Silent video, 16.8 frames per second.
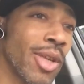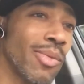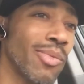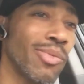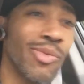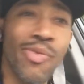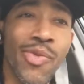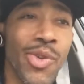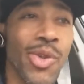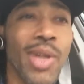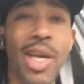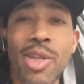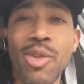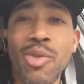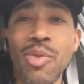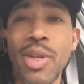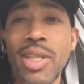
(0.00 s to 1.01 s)
feel
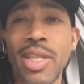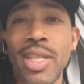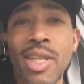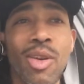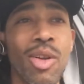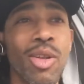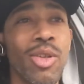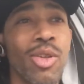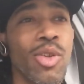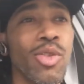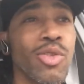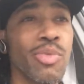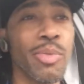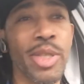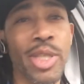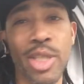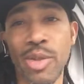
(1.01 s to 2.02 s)
like you need to get all of
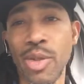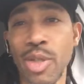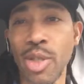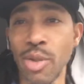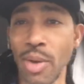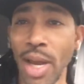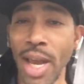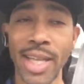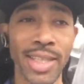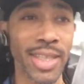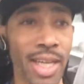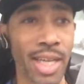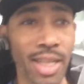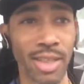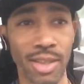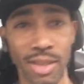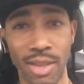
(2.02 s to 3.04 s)
those material
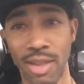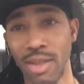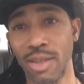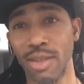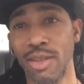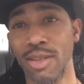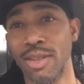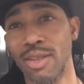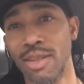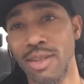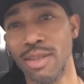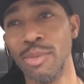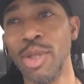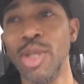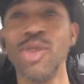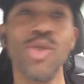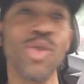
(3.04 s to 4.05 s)
assets,
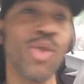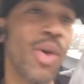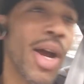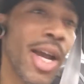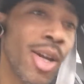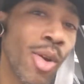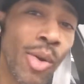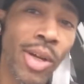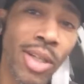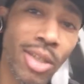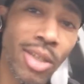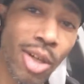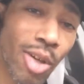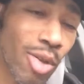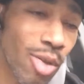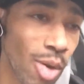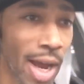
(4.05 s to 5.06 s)
because you don't have no
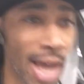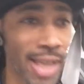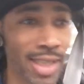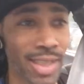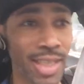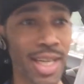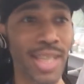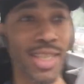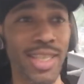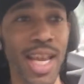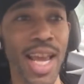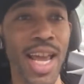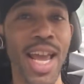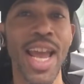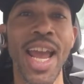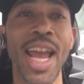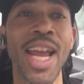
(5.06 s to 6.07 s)
internal assets,
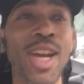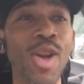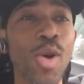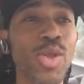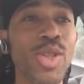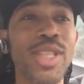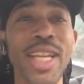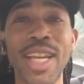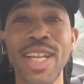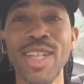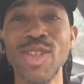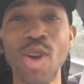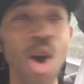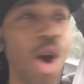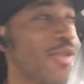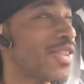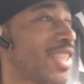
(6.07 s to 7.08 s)
and those things
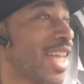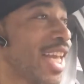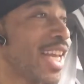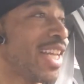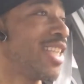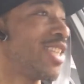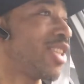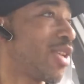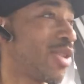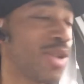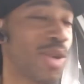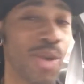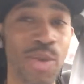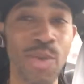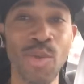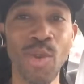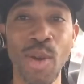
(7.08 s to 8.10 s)
offset each other.
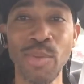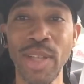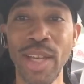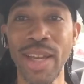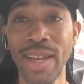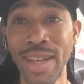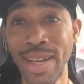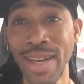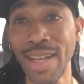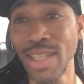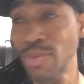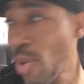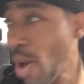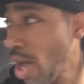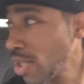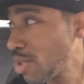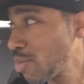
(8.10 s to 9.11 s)
You know what I'm saying? It is
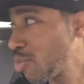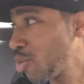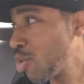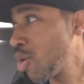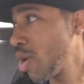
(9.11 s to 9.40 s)
possible